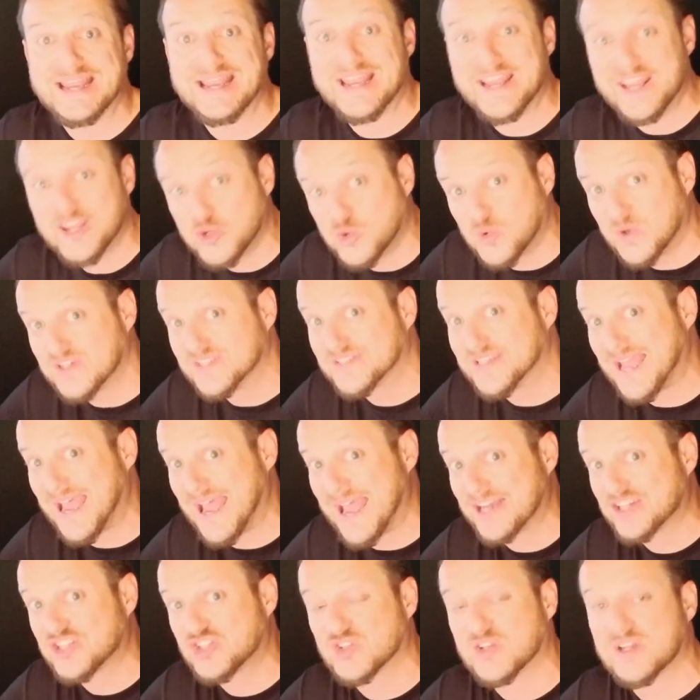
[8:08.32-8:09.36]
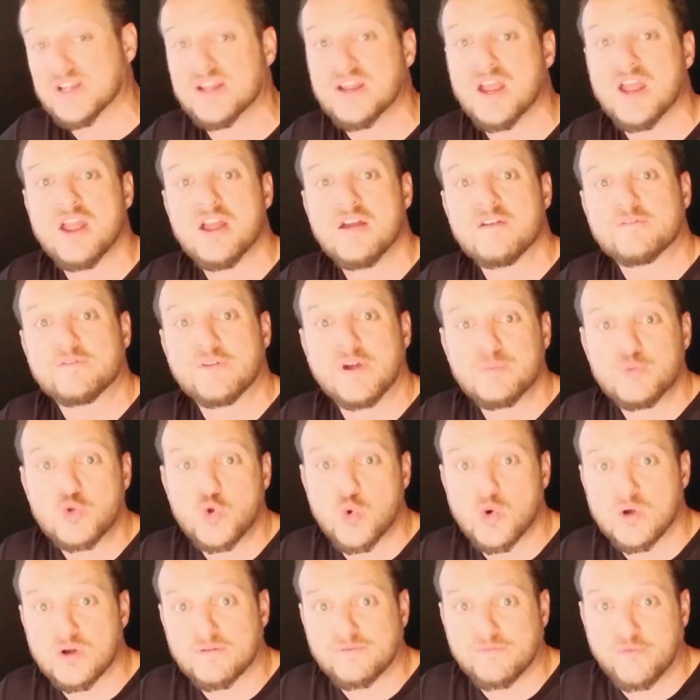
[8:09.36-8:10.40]
increase actually from
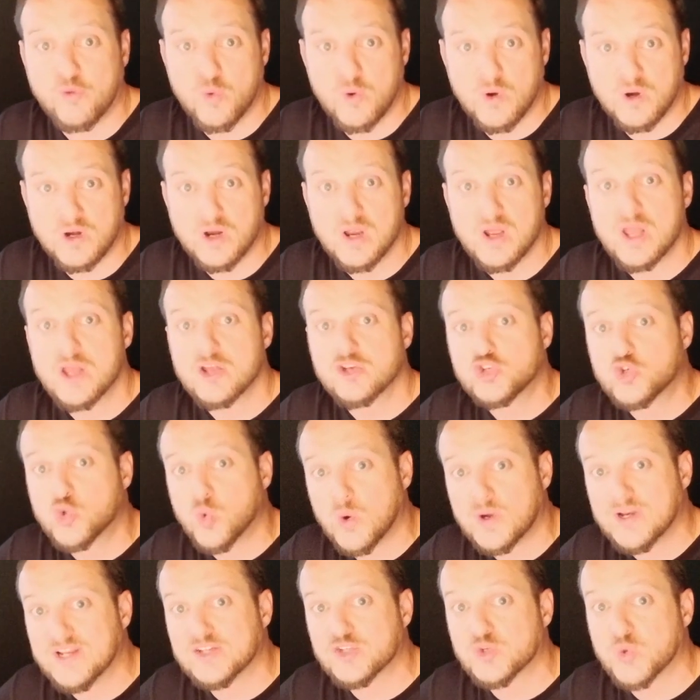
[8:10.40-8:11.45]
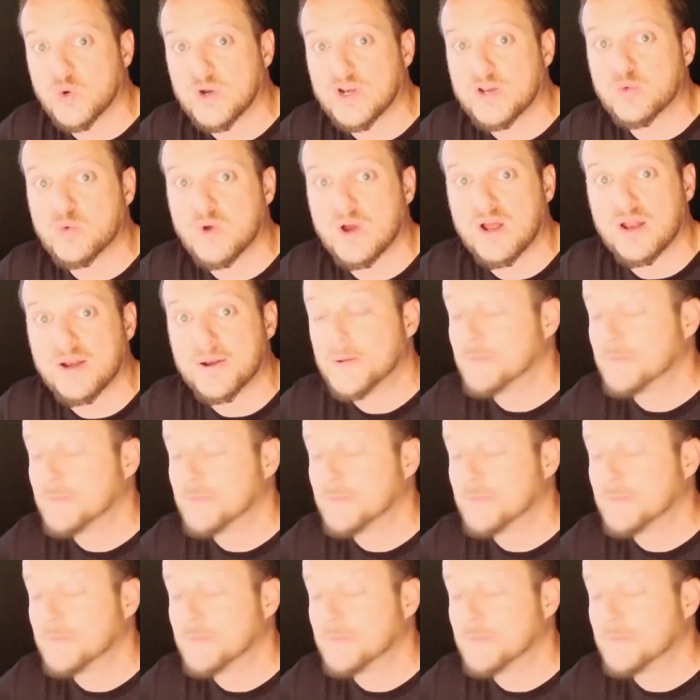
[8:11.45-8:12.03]
Q4 2021